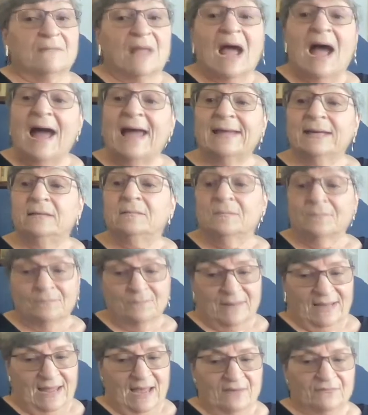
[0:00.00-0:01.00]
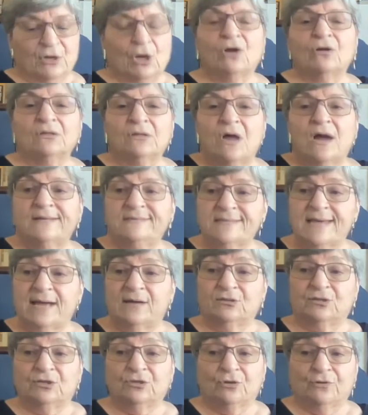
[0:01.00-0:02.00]
height by having her lie
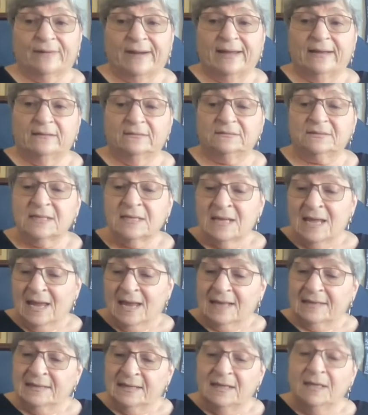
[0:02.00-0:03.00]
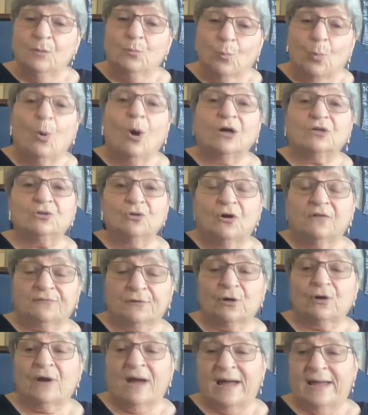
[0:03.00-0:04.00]
down on the ground, and he walked off
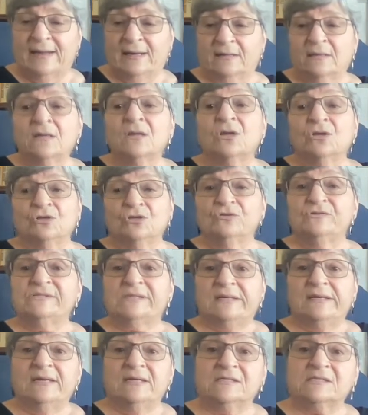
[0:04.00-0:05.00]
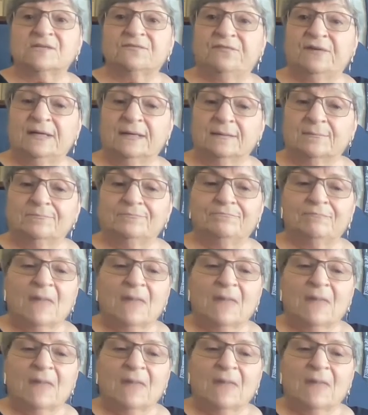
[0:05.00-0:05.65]
her height using his feet.